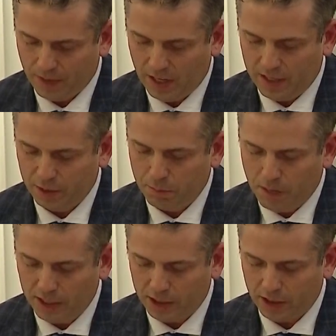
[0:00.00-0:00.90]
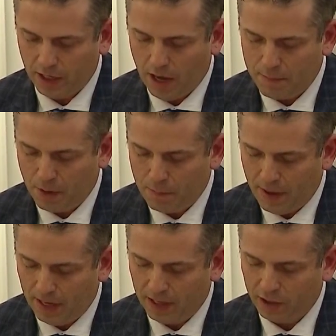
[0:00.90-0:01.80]
It is much about
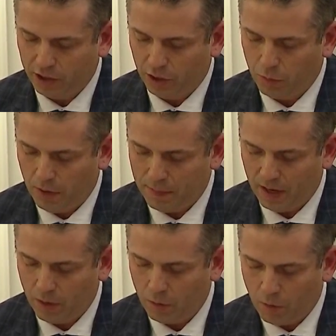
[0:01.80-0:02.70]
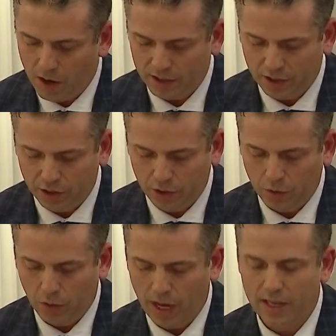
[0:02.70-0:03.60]
making sure women want to
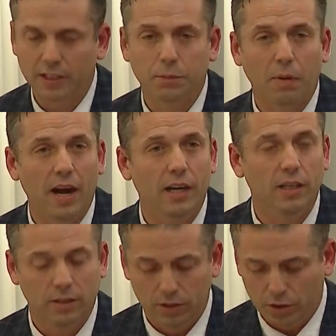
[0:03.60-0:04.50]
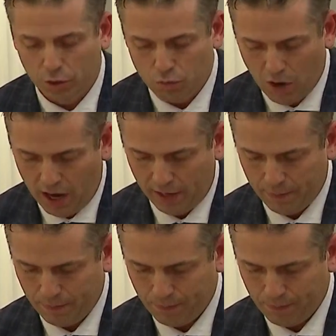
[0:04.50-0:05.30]
do and aspire to run.